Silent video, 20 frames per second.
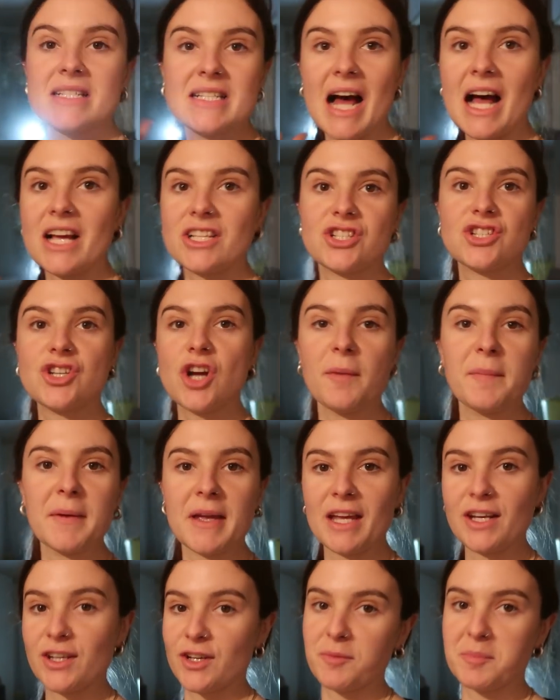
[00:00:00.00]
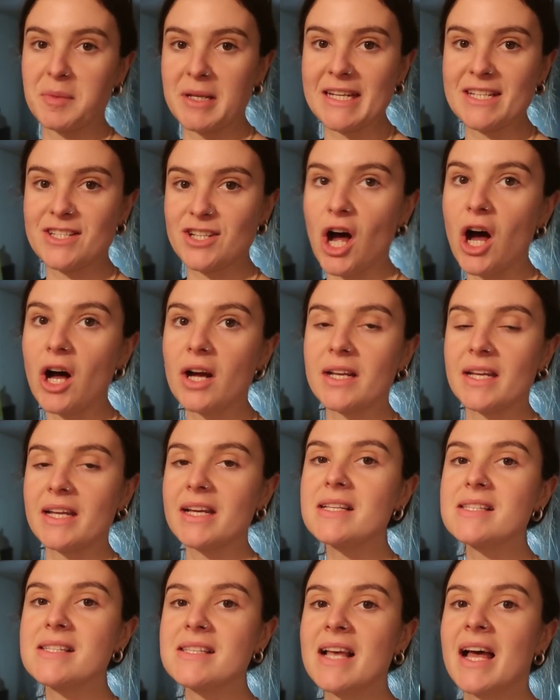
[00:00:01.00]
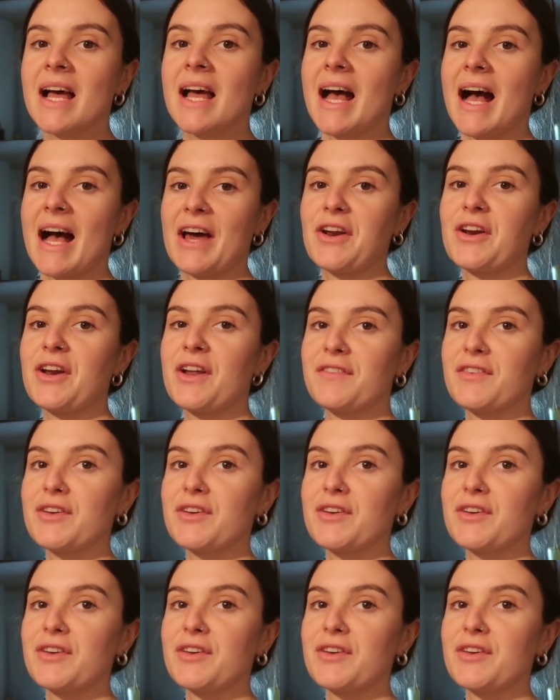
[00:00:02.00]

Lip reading: to us chopping in complete darkness. I don't know